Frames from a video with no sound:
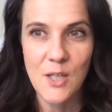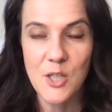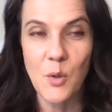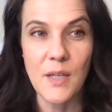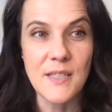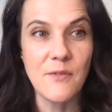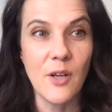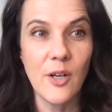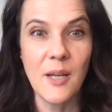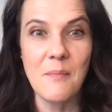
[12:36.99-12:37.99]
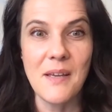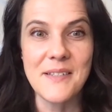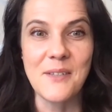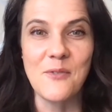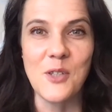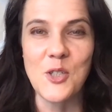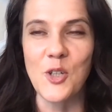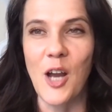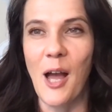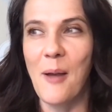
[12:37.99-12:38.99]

So it's very amazing feature.